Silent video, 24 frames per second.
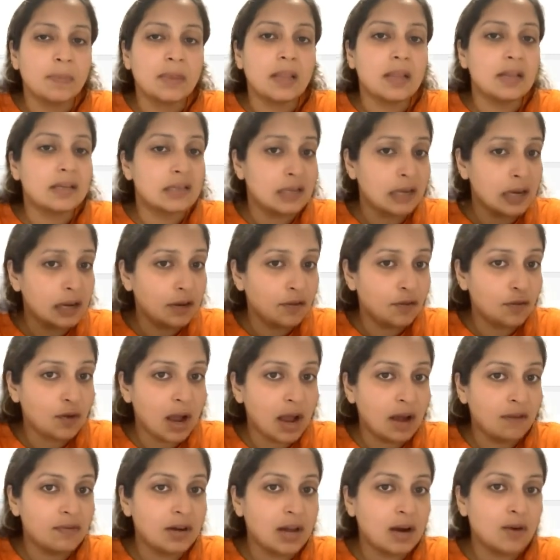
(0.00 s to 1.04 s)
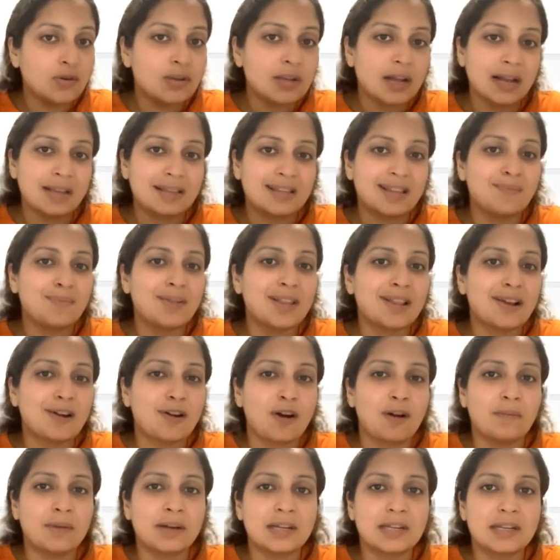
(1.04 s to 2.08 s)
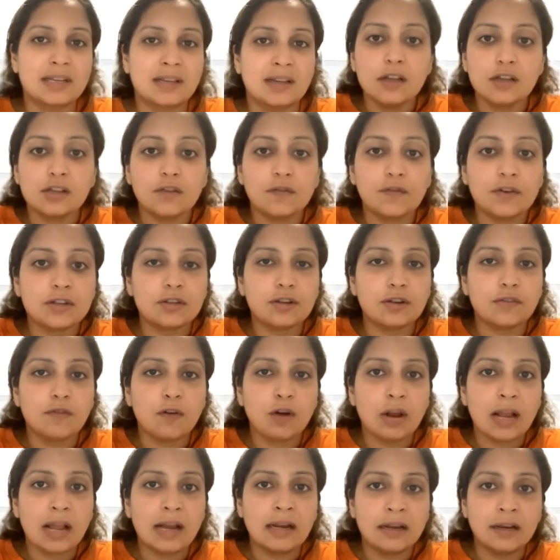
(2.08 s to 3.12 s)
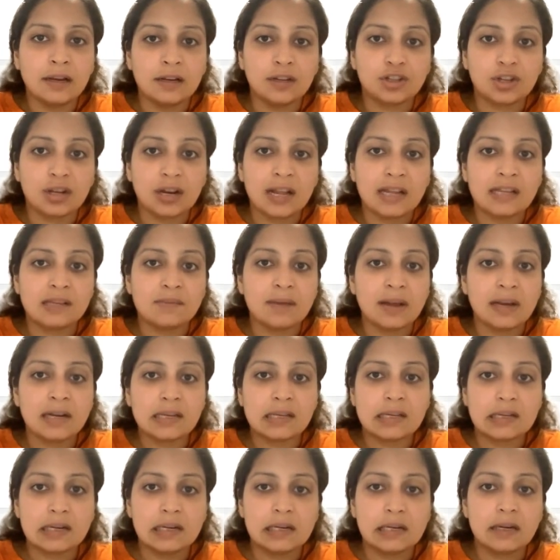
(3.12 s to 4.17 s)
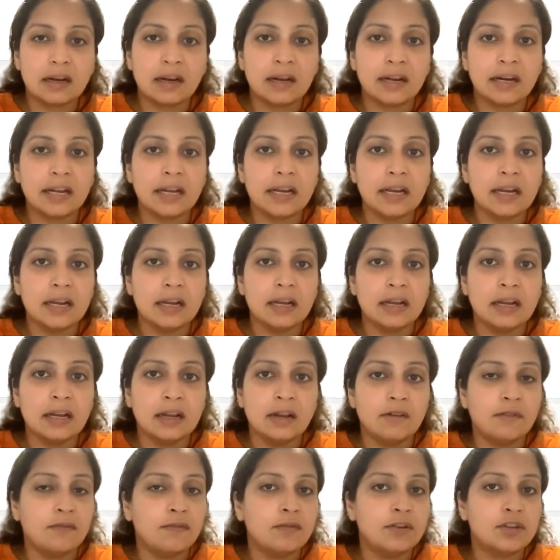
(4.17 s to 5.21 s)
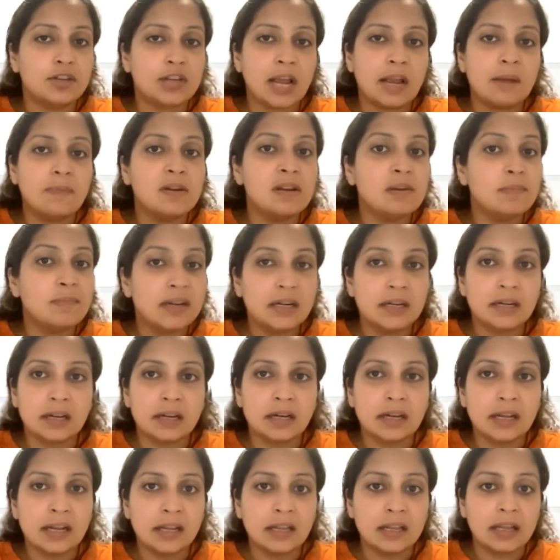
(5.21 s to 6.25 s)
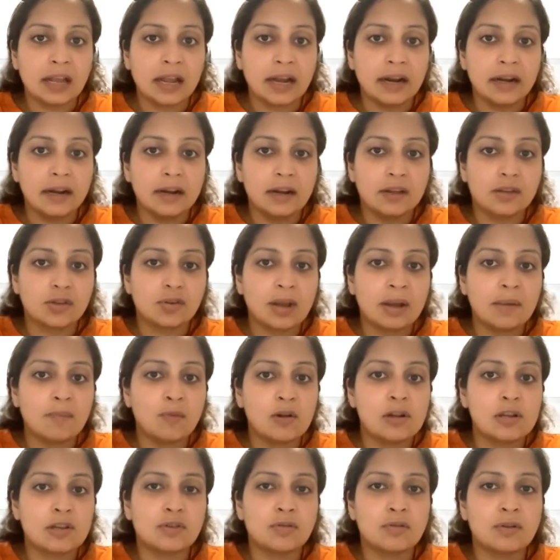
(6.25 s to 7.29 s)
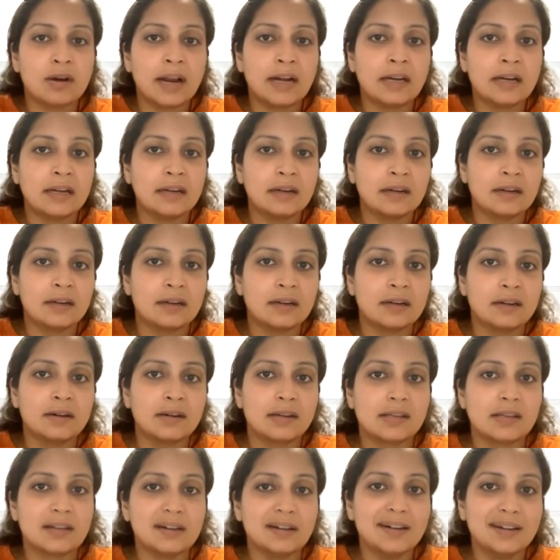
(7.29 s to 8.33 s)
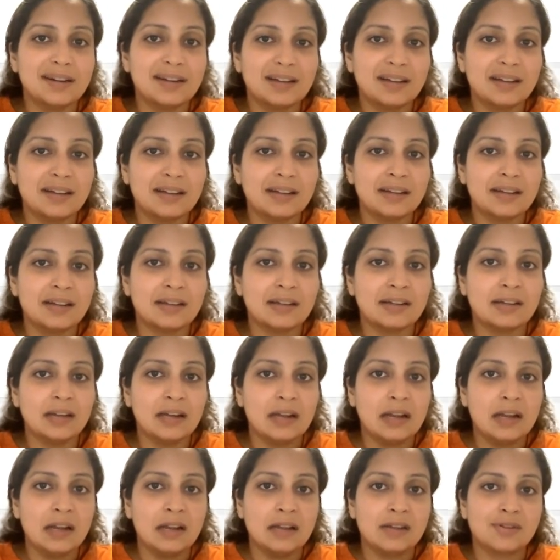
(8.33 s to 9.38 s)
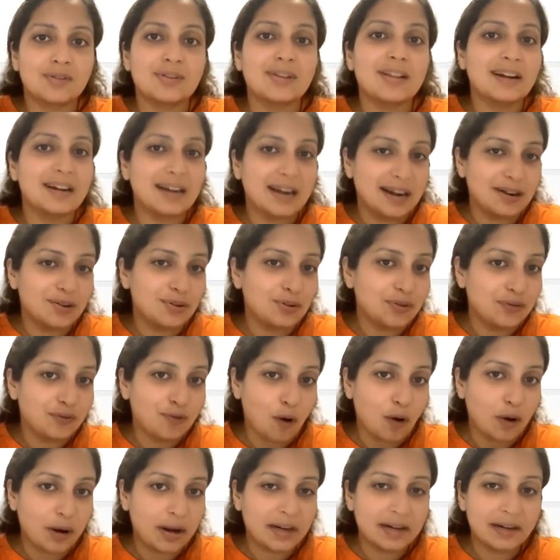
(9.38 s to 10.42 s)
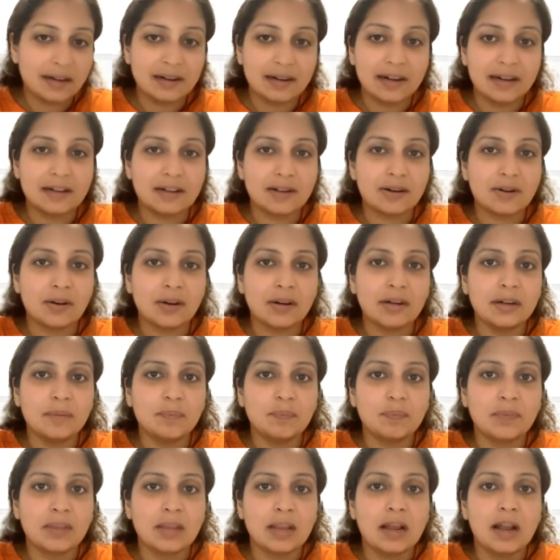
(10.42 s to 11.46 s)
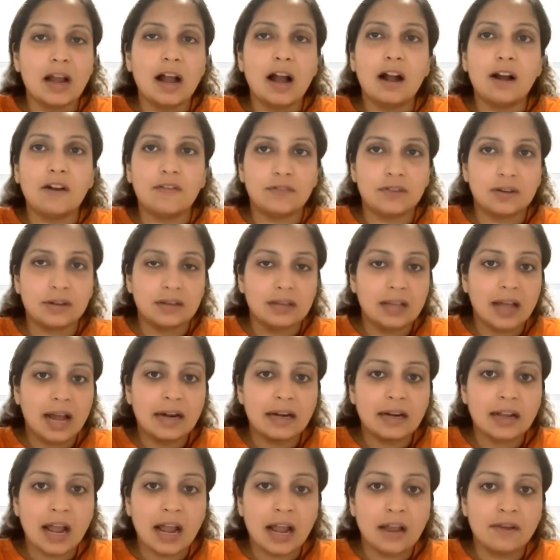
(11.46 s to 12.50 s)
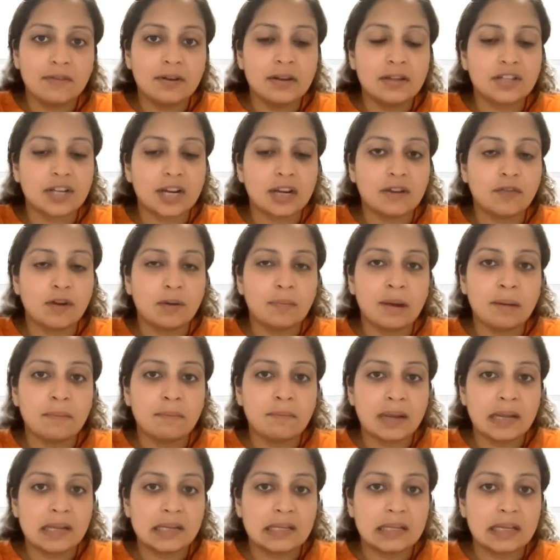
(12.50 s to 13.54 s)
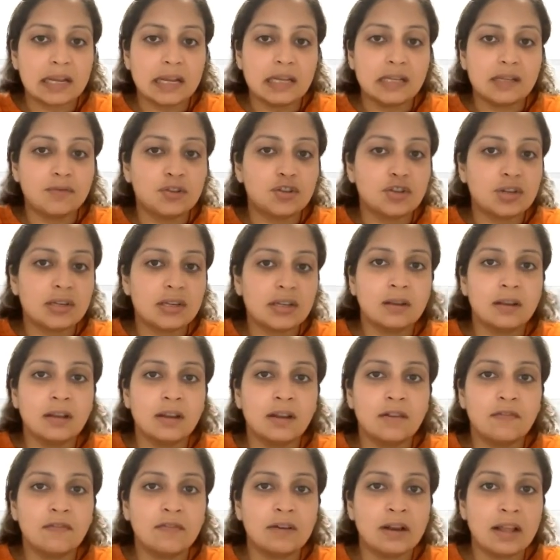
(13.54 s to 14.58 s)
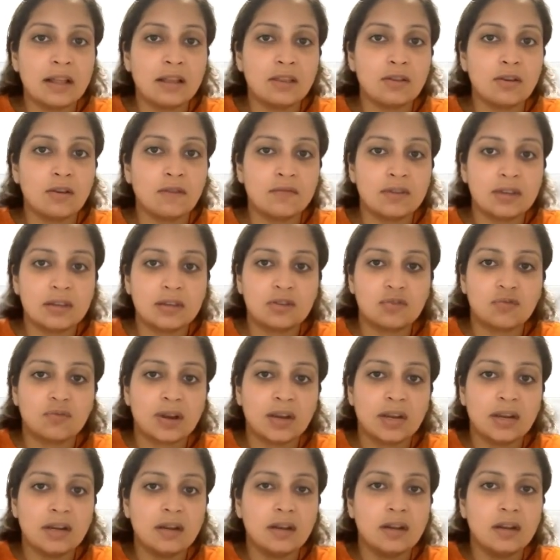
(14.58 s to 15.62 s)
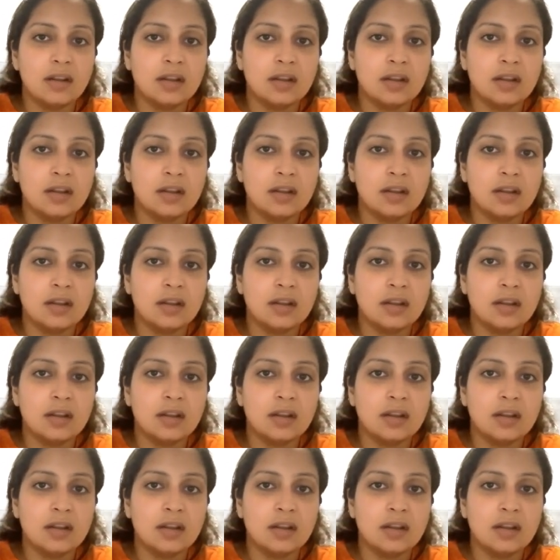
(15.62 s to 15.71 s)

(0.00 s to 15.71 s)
Still, if you have doubts, ask them in the comments. So first of all, I'll initialize my result array, which I will be returning in the end. So I'm also writing return result so that I don't forget it later on. After that, I will check for my base case, which is if length of the string